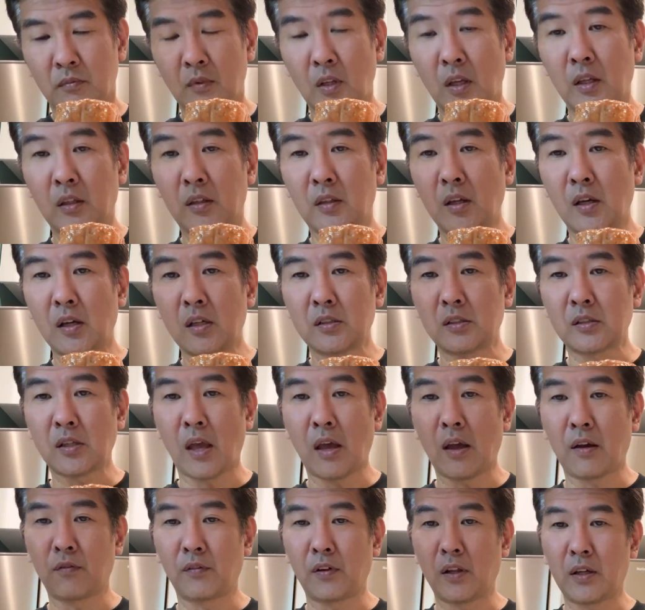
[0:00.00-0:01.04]
It does
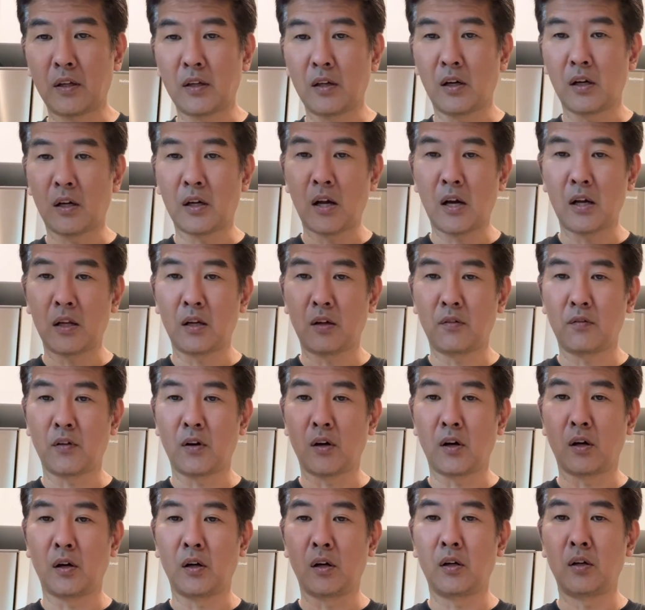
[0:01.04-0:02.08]
have like a kind of
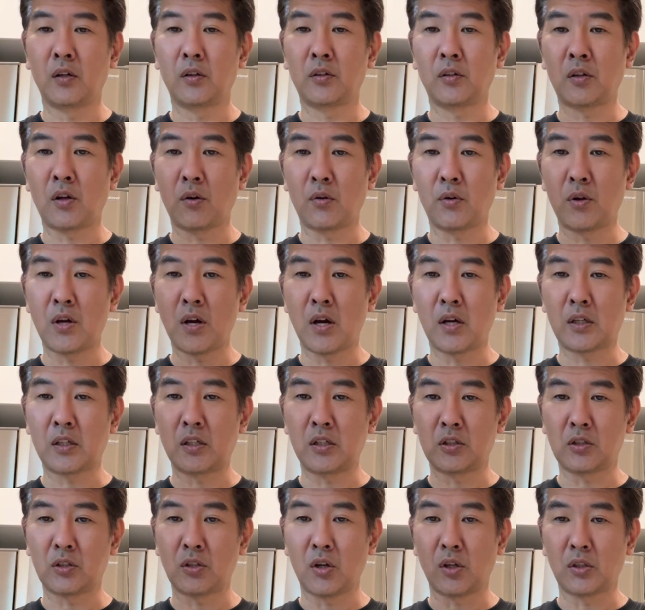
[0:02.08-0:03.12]
a
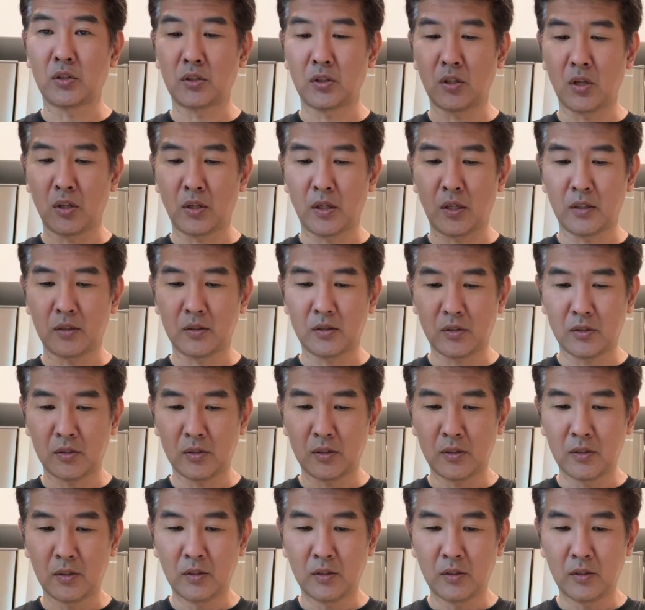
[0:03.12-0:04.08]
teriyaki sauce on it.